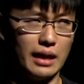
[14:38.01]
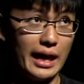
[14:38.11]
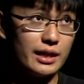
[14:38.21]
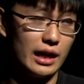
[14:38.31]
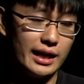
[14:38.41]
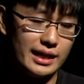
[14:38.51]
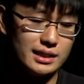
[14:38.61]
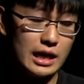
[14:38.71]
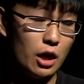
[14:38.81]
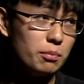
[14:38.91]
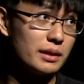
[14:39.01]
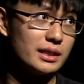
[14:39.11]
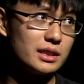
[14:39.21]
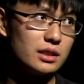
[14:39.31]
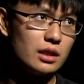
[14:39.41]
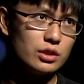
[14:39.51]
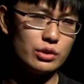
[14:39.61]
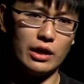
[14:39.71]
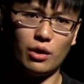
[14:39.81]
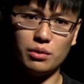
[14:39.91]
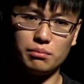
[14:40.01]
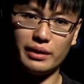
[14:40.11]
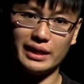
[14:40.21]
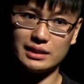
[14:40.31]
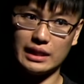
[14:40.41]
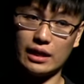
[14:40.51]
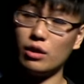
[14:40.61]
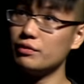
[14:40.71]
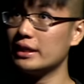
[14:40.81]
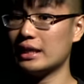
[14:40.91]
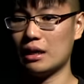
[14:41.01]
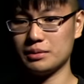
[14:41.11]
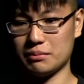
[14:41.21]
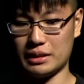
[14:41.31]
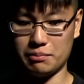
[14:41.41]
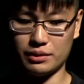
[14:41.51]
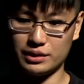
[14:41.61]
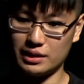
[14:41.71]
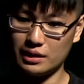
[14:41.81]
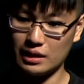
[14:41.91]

I guess, helpless to their own brains, and hopefully, it can help some people's.